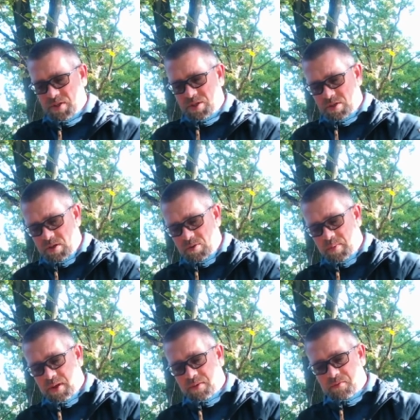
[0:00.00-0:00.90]
is just
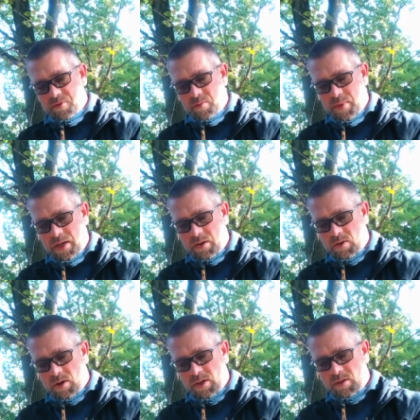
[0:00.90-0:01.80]
loop that through the main
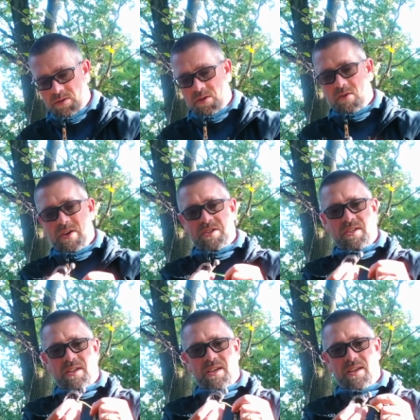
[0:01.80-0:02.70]
line, so you're
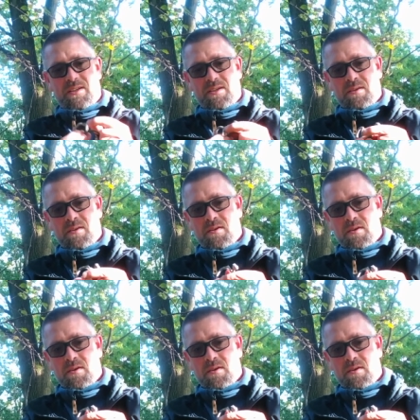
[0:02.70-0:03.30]
actually connecting